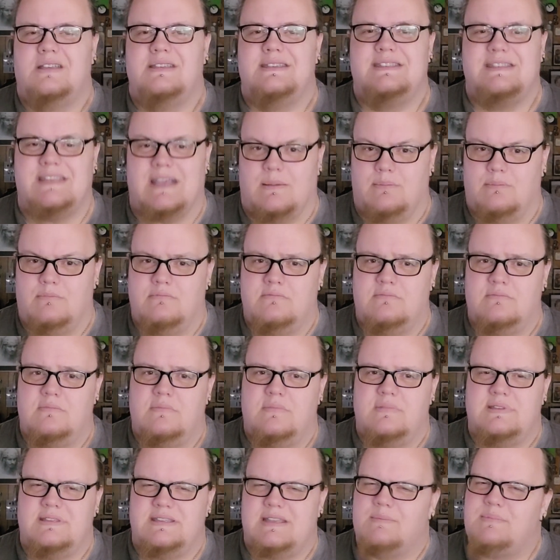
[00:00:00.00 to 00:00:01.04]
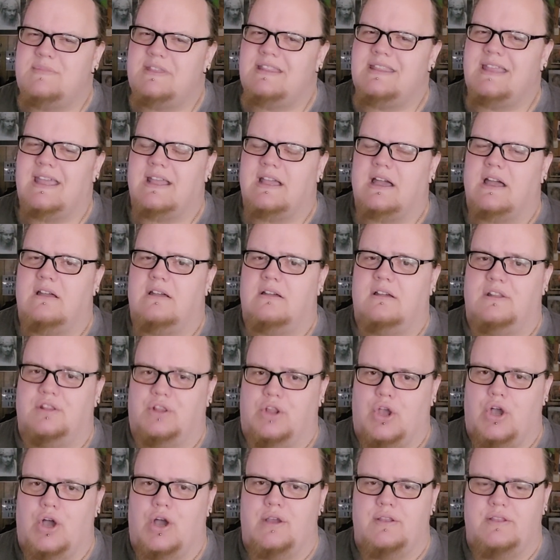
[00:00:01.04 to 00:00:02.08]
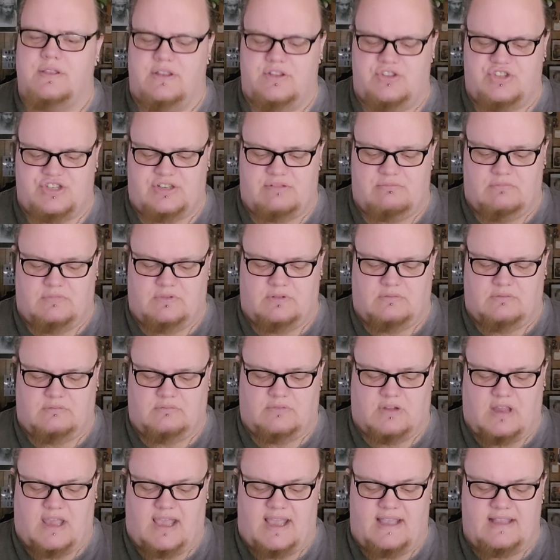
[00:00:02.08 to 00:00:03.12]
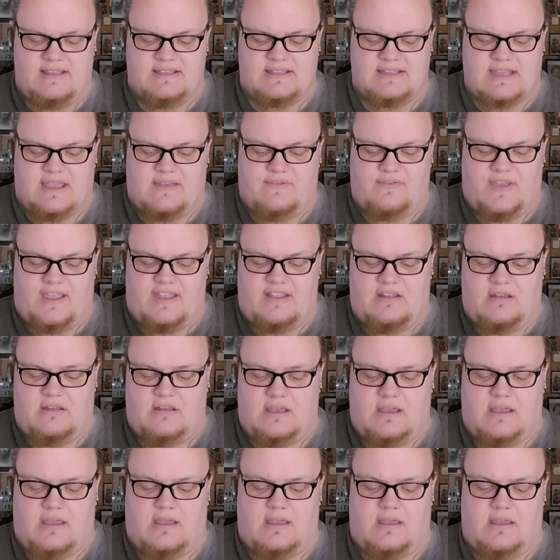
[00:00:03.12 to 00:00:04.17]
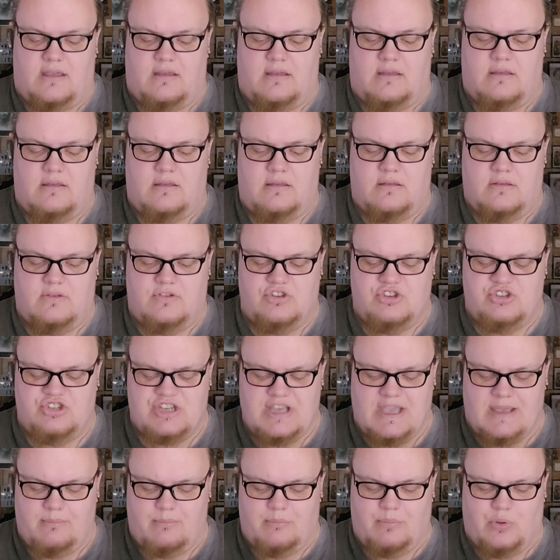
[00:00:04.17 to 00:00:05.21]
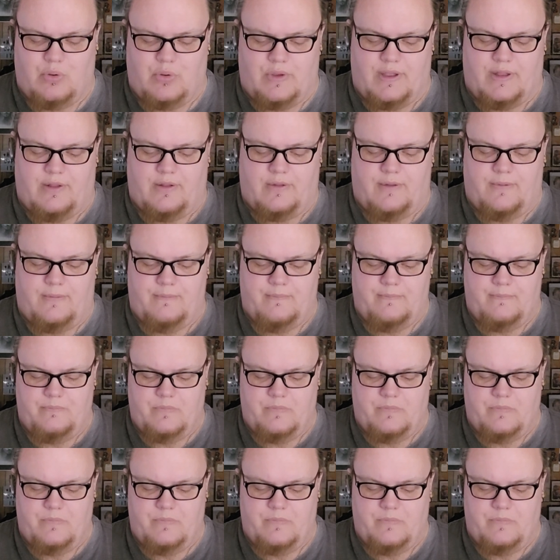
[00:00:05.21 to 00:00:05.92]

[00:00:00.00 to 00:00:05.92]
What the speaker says: something like along the lines of a Jetboil,